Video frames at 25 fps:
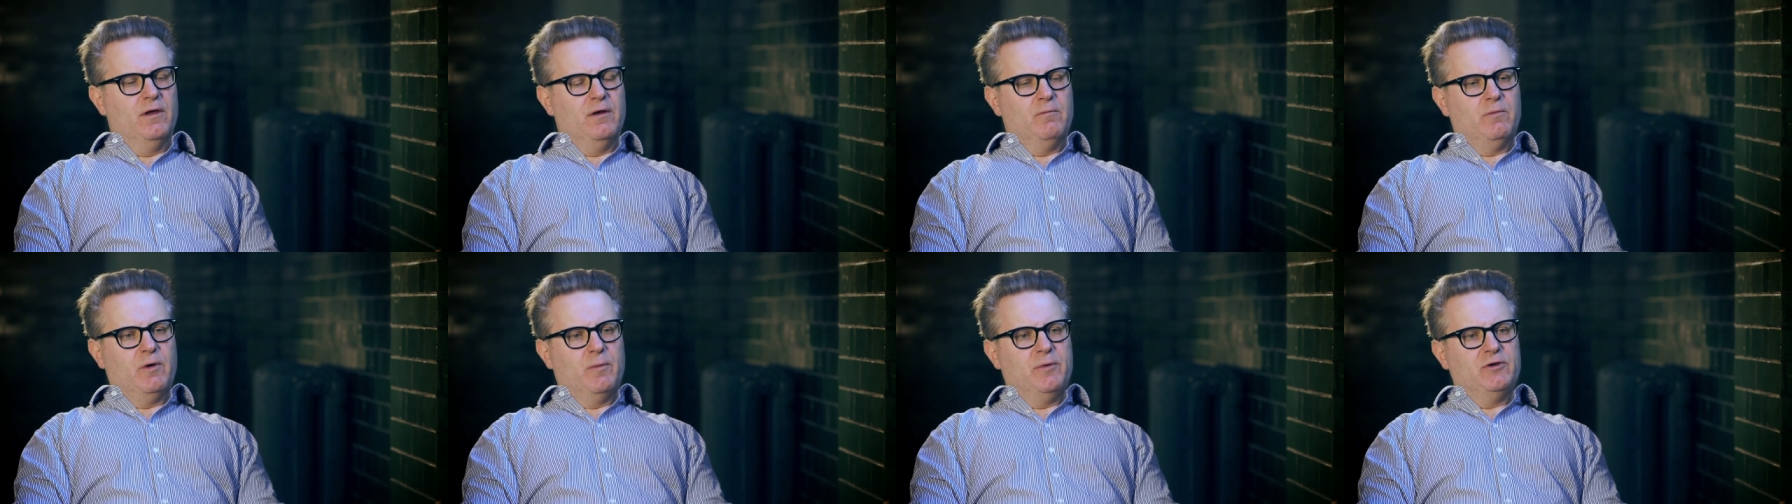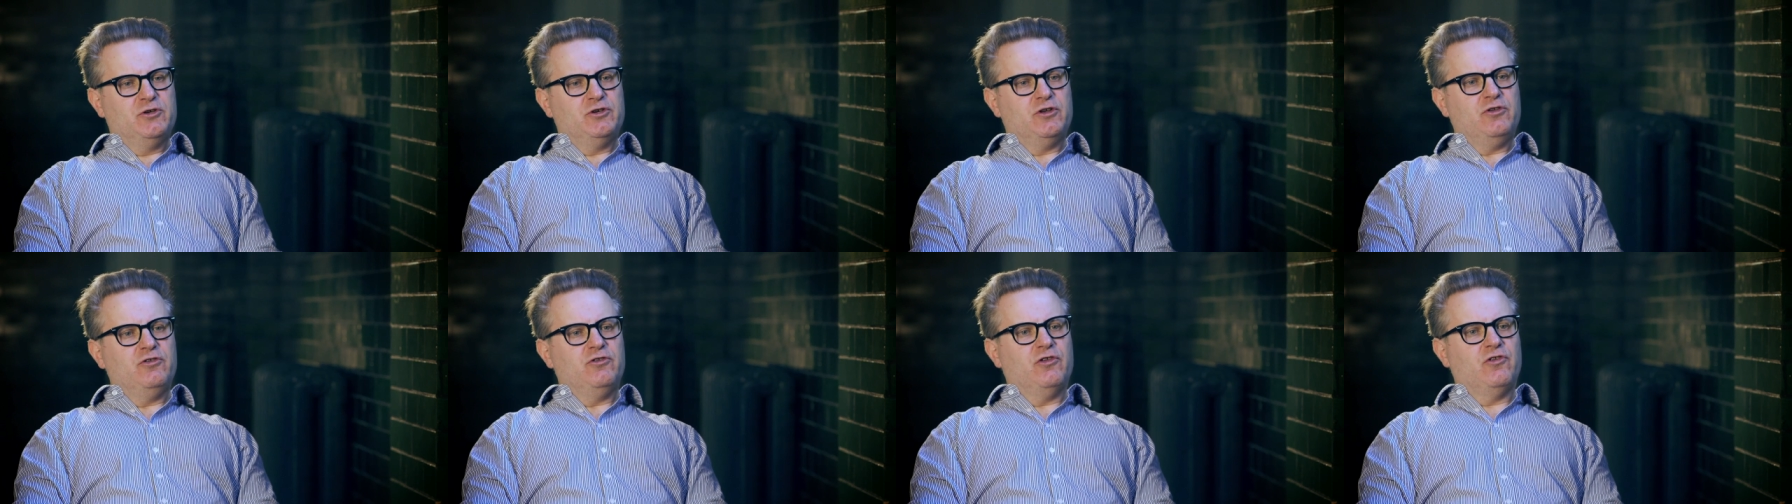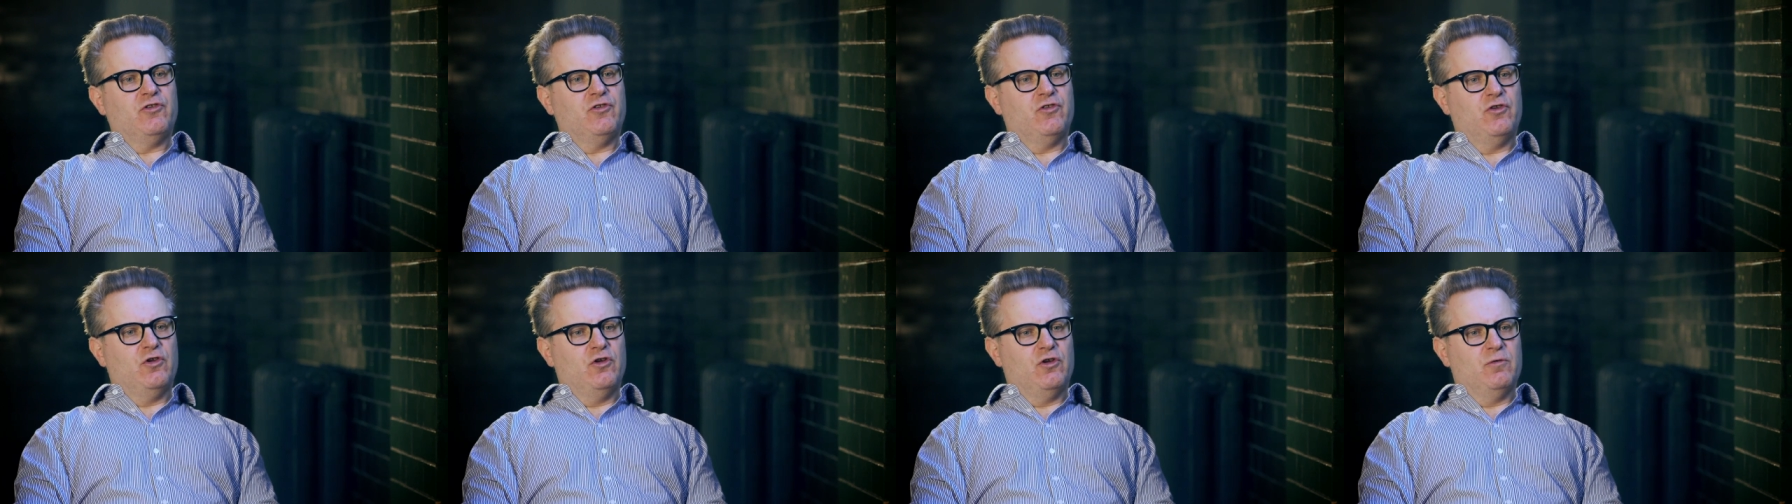But we shouldn't
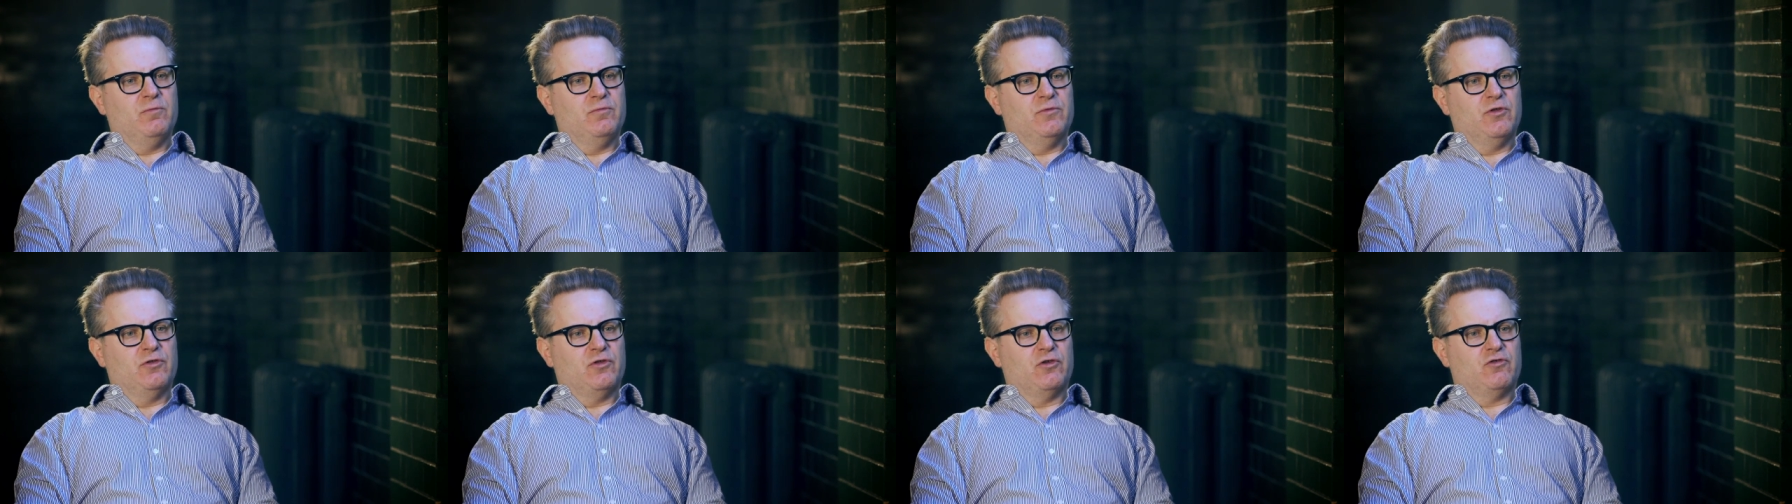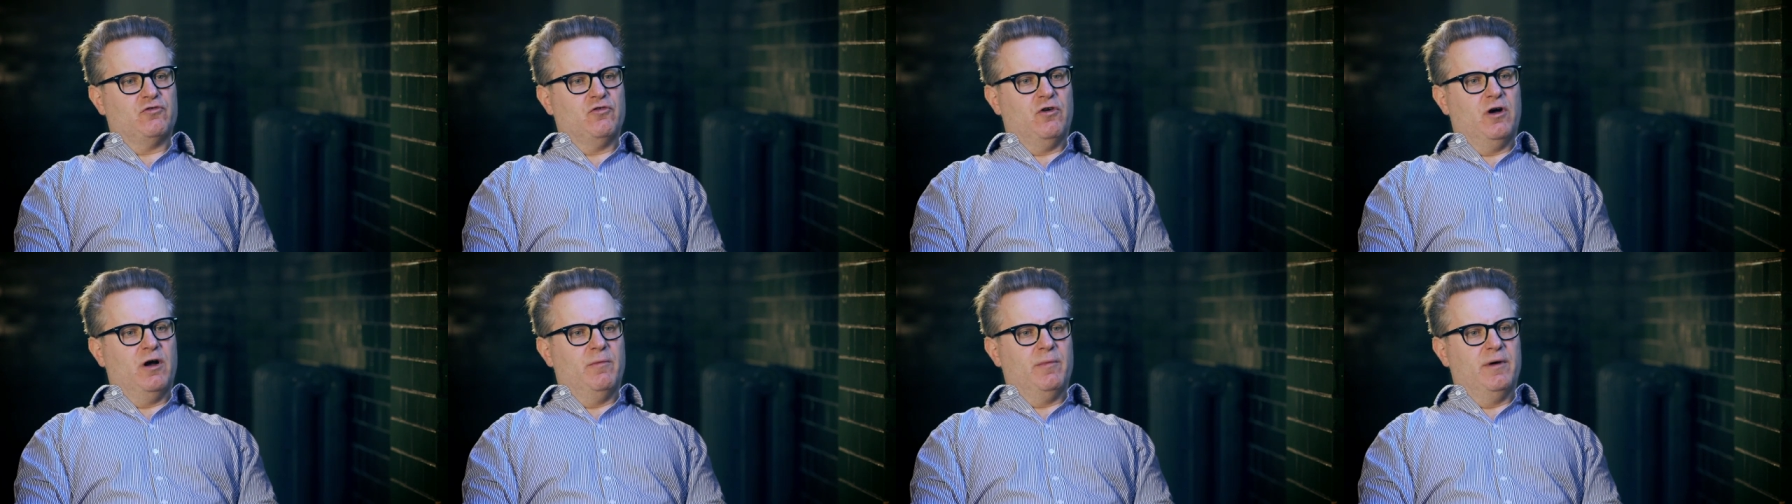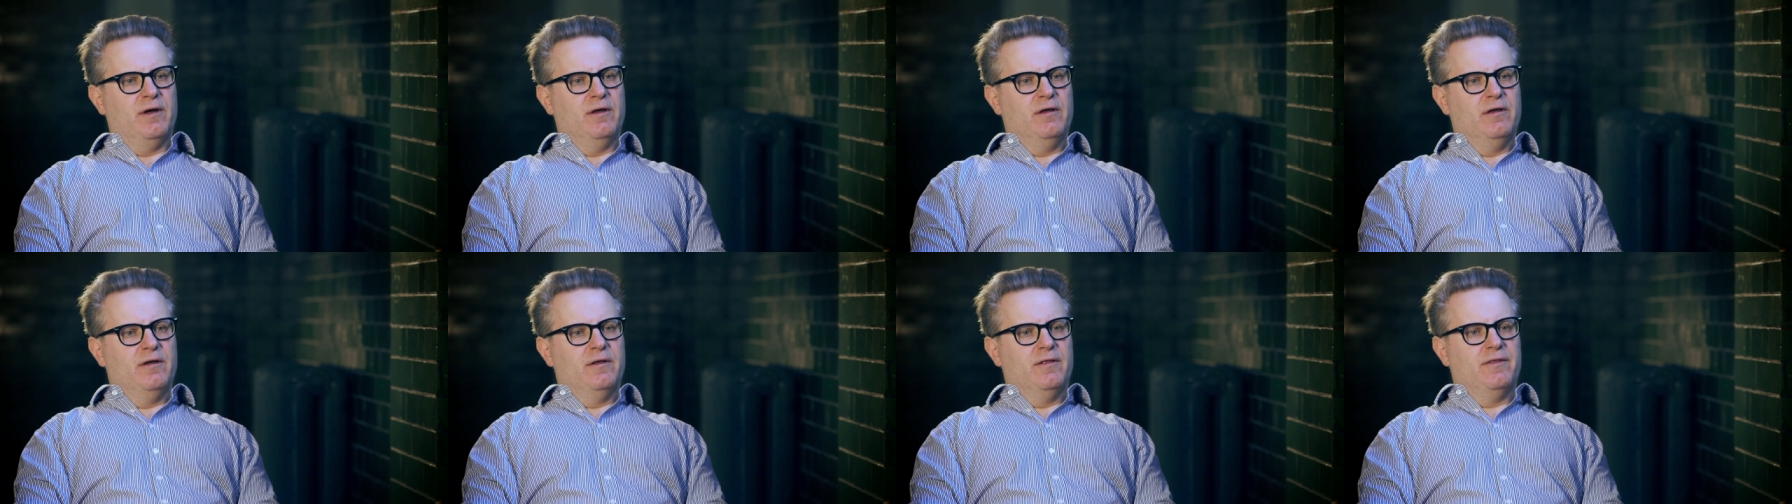assume that the
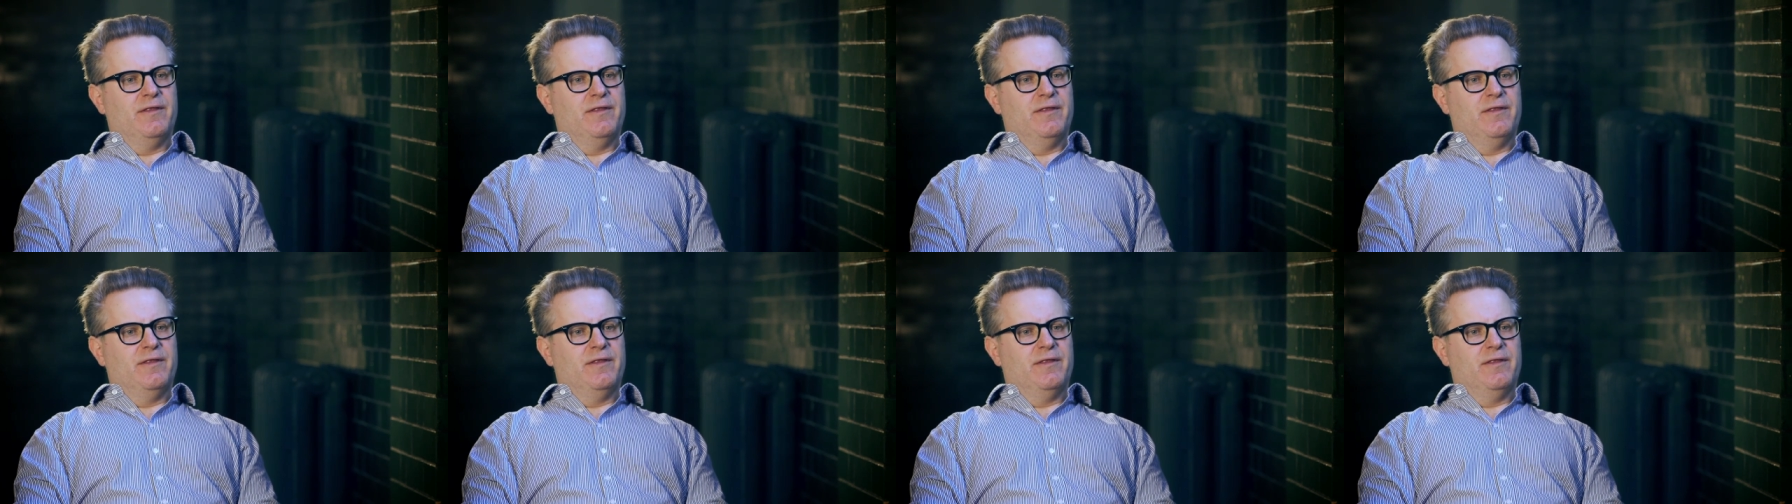drama